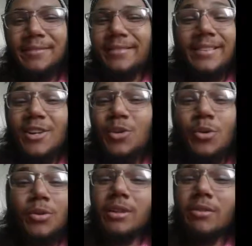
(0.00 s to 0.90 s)
You will
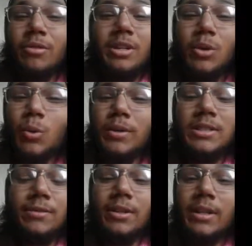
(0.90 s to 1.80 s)
never need coins
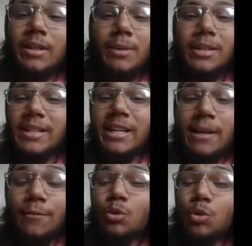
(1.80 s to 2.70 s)
ever again because they give
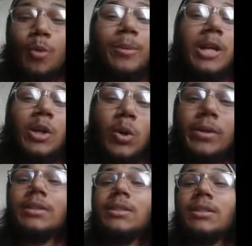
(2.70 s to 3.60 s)
you so many
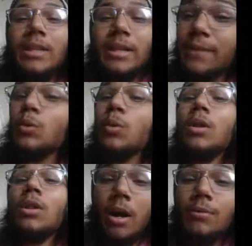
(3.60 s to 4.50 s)
coins. They give you a
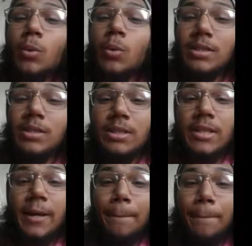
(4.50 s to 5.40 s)
lot of coins in this
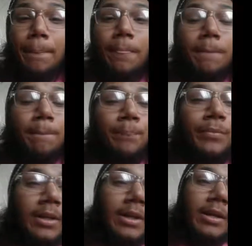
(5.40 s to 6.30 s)
game.
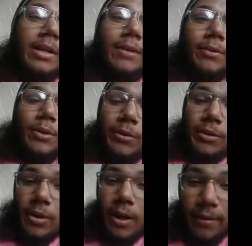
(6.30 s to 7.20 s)
Even though they're
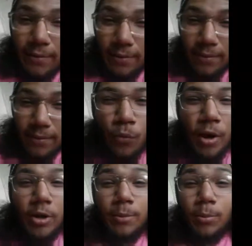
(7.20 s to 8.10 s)
not too
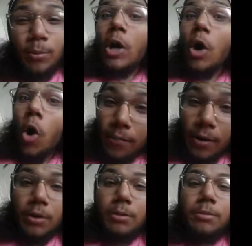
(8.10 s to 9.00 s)
valuable, they are
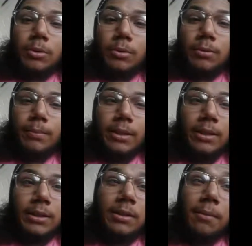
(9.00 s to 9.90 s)
valuable
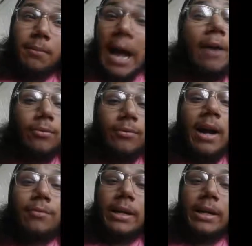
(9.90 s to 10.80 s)
because I've ran out